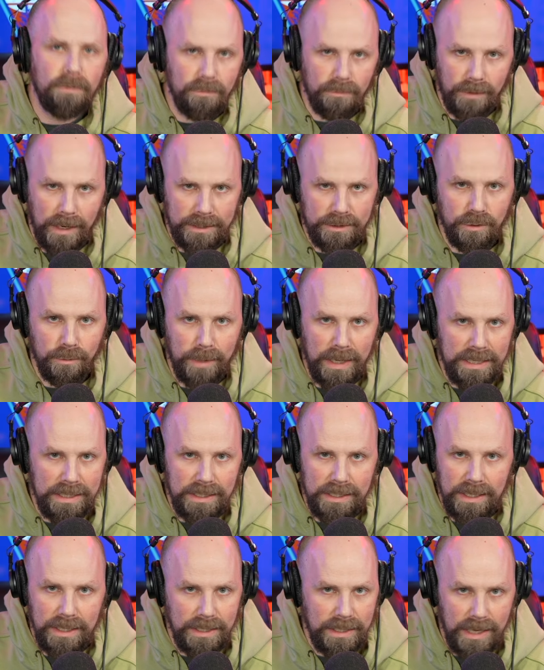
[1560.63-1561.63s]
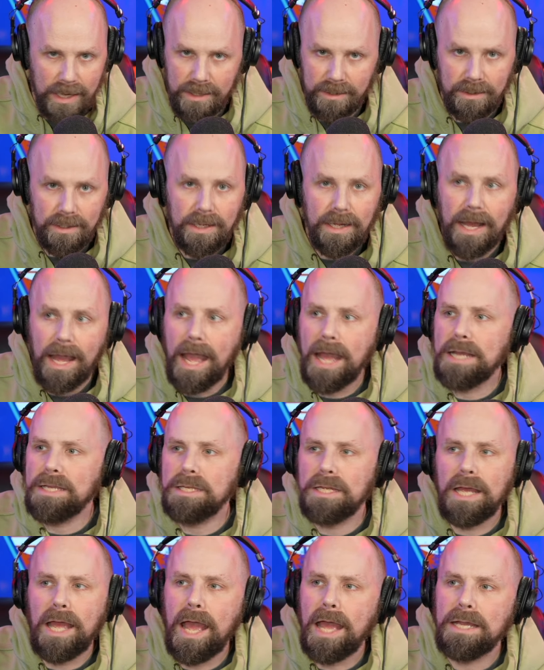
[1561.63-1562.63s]
WrestleMania again. Had
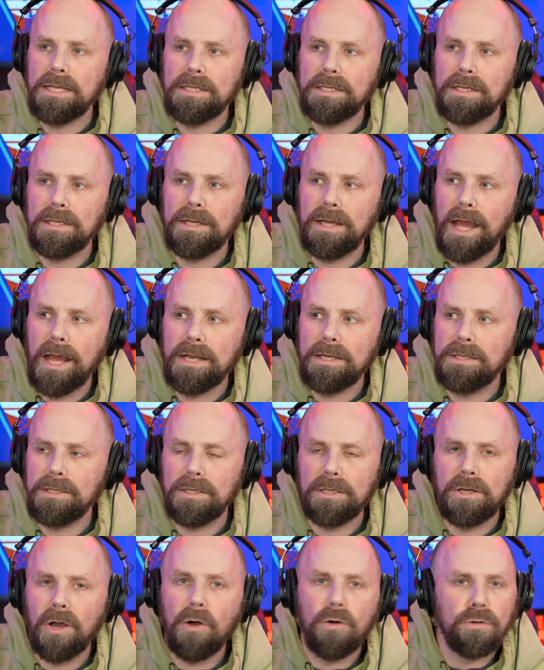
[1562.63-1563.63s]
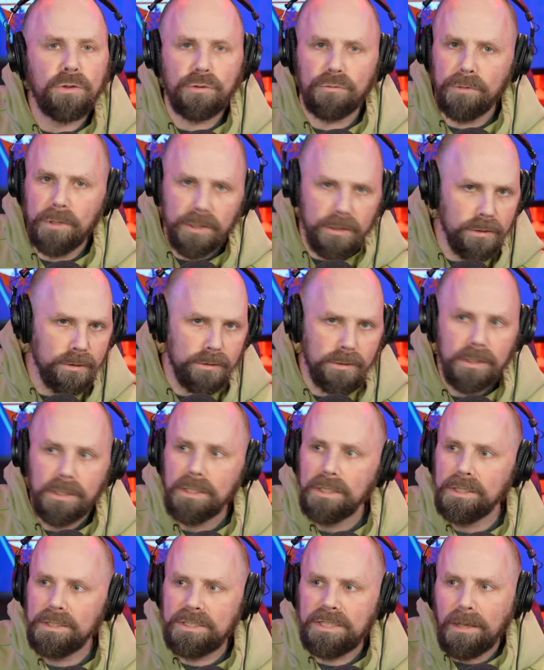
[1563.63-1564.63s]
to go through
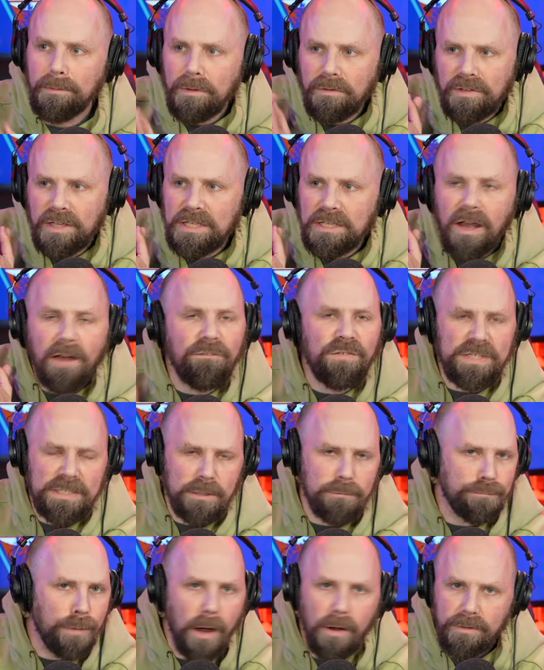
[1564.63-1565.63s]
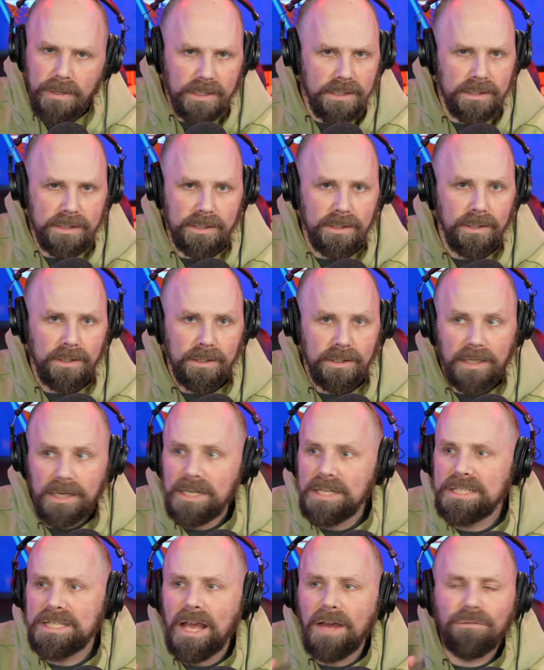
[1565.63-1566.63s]
some of the toughest opponents that
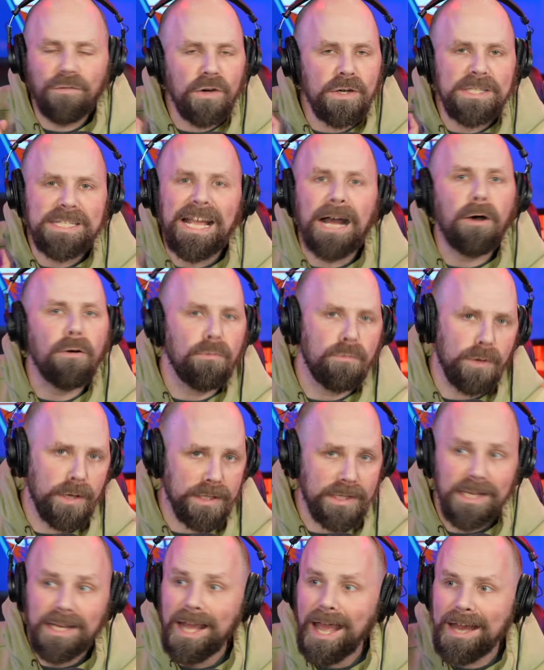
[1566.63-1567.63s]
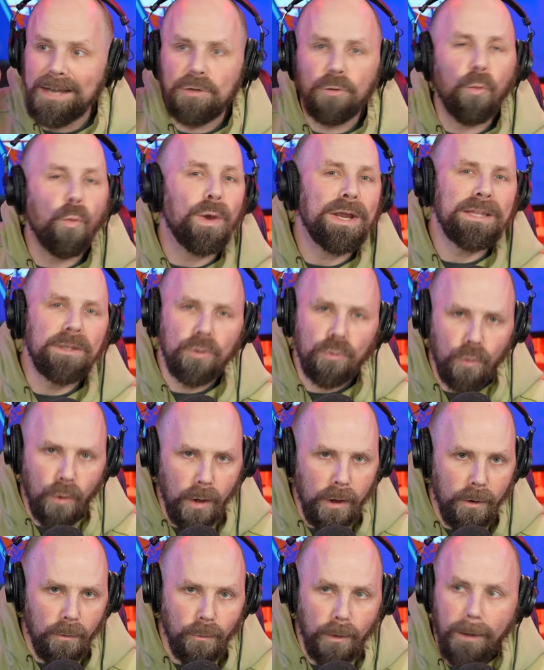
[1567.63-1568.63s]
he's ever dealt with. Had to win the
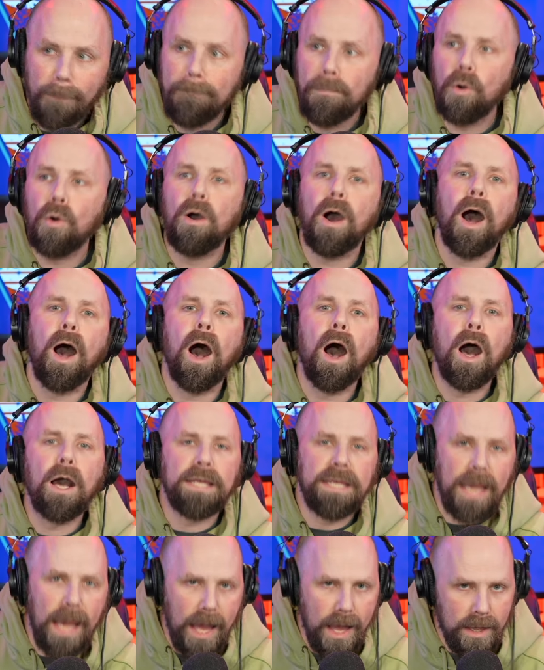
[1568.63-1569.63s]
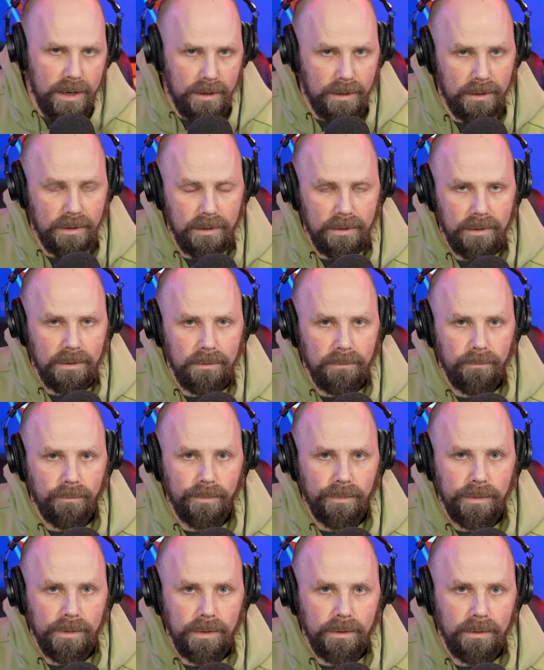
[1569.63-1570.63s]
Royal Rumble again.
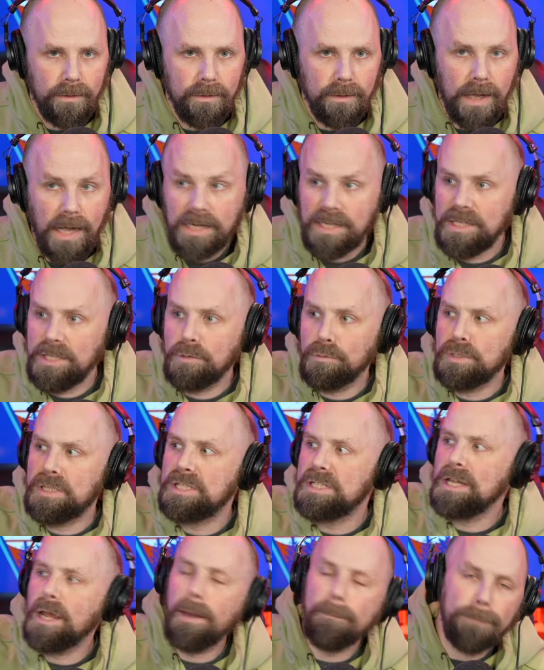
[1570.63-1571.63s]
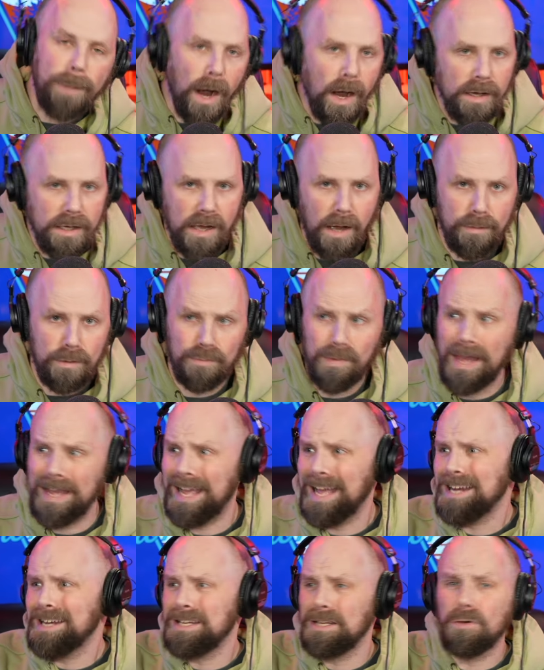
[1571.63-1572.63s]
Had to deal with CM Punk coming back.
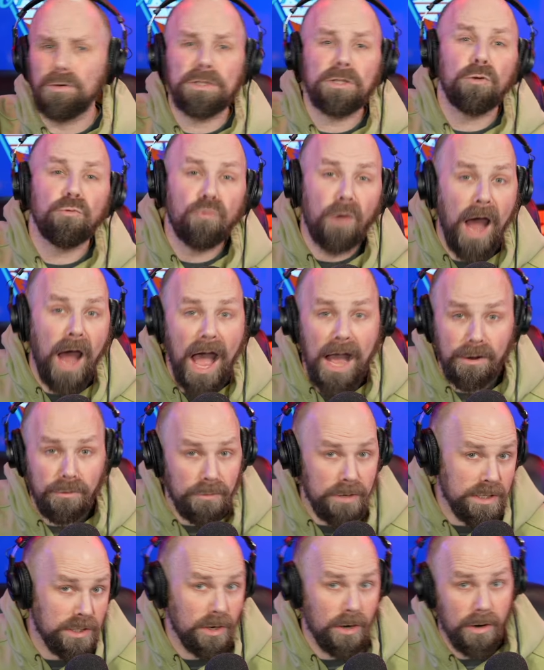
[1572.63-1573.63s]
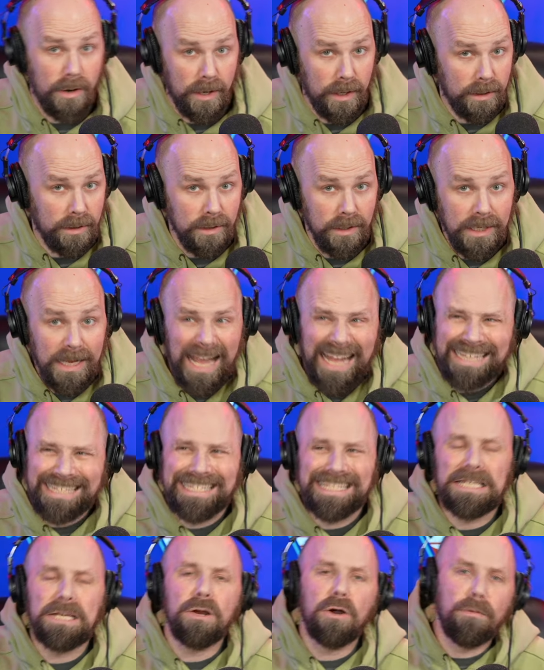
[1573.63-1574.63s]
Had to deal with The Rock returning and
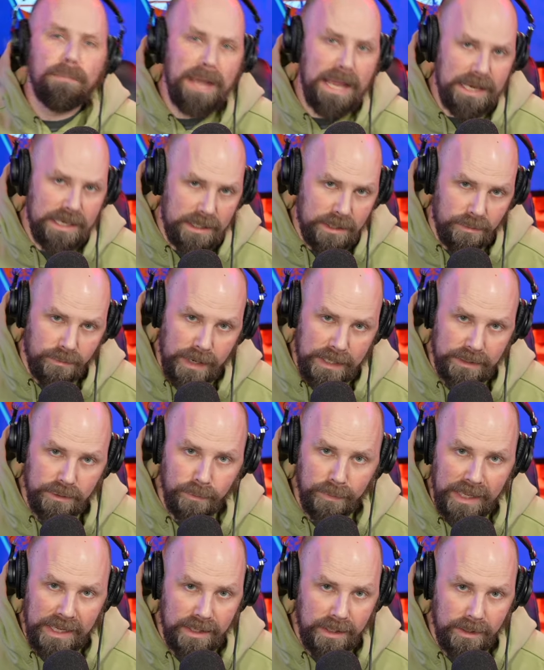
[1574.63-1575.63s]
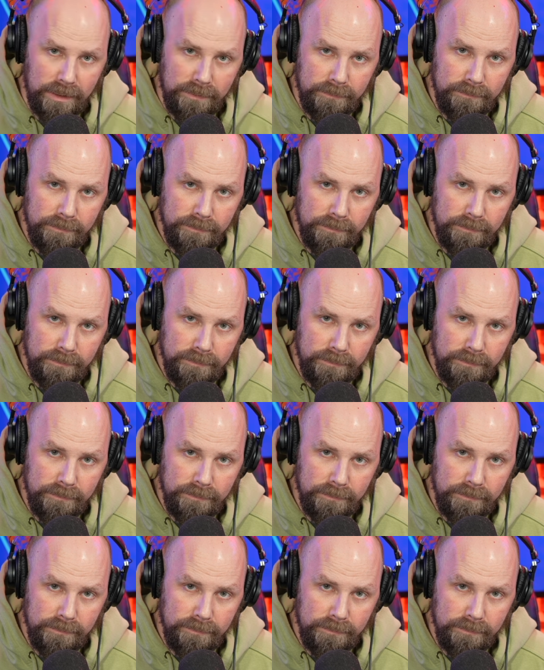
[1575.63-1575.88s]
still made it to WrestleMania.